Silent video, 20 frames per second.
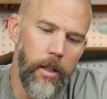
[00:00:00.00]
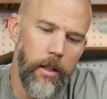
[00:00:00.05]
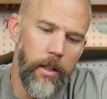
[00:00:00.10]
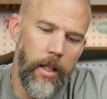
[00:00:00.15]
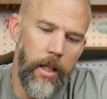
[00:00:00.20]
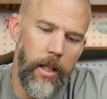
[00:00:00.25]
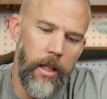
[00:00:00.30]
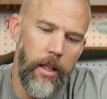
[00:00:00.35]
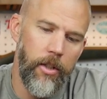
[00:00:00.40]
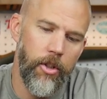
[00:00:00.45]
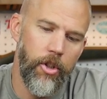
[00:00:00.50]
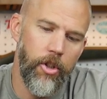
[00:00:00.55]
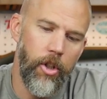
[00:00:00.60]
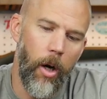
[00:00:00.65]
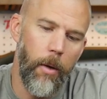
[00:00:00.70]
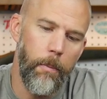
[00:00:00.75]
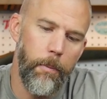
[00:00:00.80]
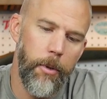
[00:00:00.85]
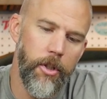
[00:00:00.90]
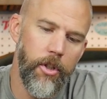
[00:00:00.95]
The
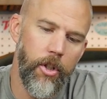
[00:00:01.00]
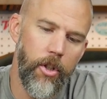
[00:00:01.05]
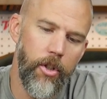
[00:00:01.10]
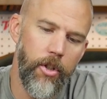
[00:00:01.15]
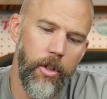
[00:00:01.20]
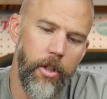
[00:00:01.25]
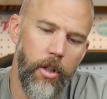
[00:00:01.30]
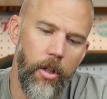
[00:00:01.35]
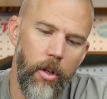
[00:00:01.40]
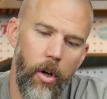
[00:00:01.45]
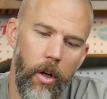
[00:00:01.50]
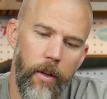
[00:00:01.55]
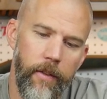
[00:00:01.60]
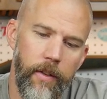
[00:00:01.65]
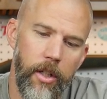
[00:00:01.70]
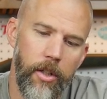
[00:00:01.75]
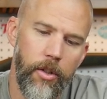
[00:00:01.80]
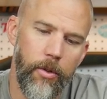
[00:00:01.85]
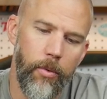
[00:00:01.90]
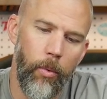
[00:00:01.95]
start position on
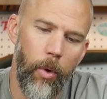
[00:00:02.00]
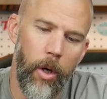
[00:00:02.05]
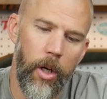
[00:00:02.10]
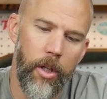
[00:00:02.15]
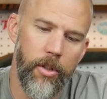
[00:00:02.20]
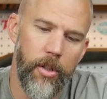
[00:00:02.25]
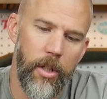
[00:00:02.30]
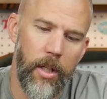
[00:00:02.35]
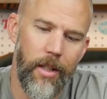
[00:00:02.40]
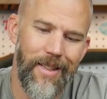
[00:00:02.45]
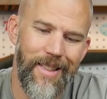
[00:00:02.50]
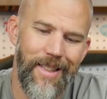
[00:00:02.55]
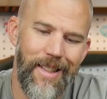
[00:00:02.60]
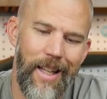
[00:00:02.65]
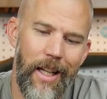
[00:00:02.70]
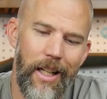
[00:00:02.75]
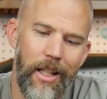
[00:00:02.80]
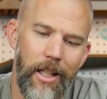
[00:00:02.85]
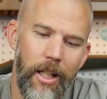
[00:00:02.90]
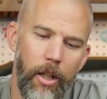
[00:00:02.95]
this was
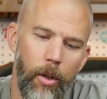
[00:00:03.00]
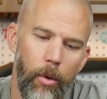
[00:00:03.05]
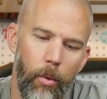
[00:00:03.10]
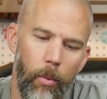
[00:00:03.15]
standing,